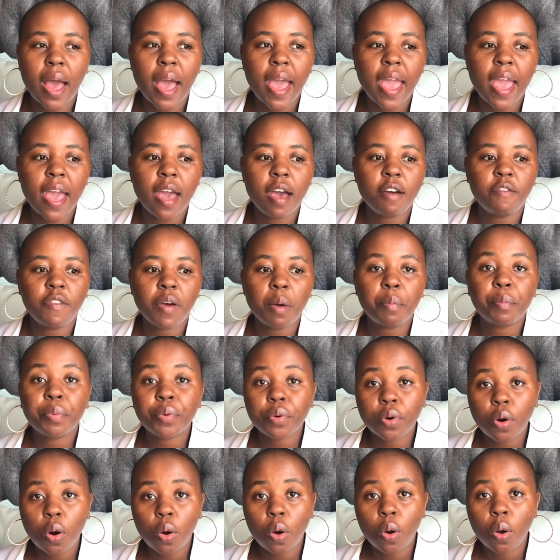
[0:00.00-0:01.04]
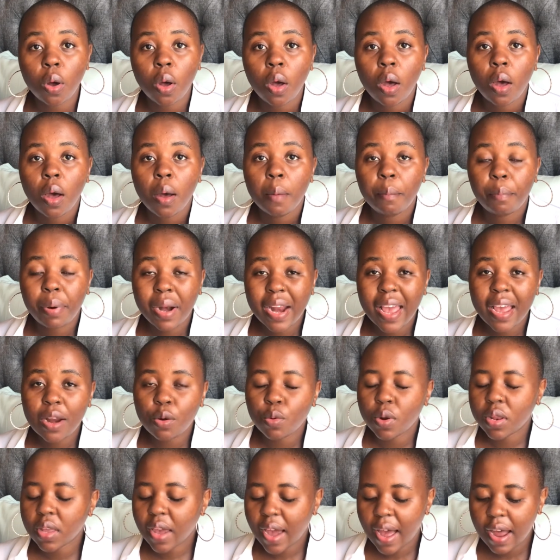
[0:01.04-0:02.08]
have a pro plan
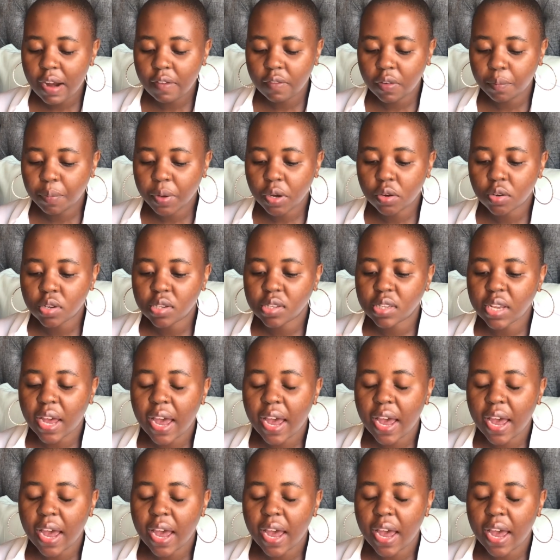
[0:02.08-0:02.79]
with Canva because